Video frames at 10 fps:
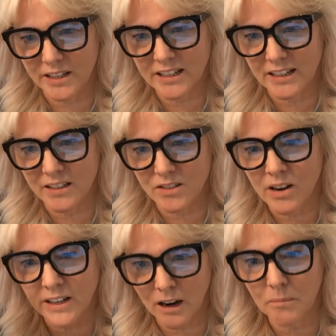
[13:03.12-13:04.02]
ideas,
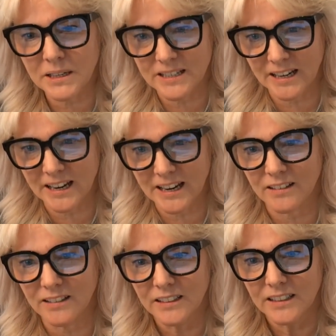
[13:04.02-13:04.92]
right? Coming
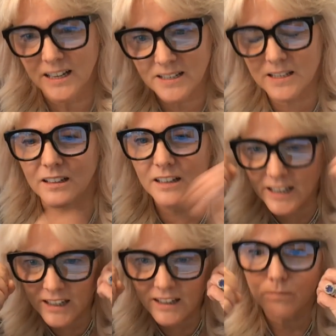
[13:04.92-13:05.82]
together, and
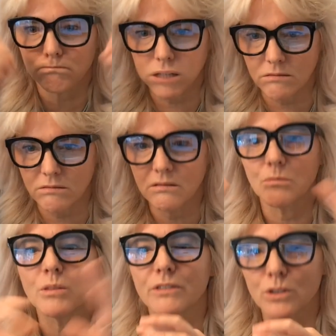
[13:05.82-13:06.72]
suddenly
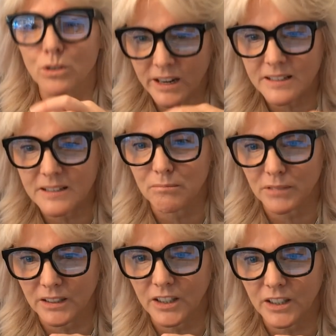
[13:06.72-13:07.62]
we've created
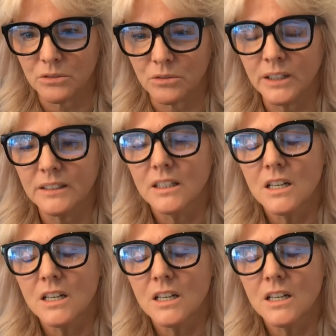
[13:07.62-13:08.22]
something new, right?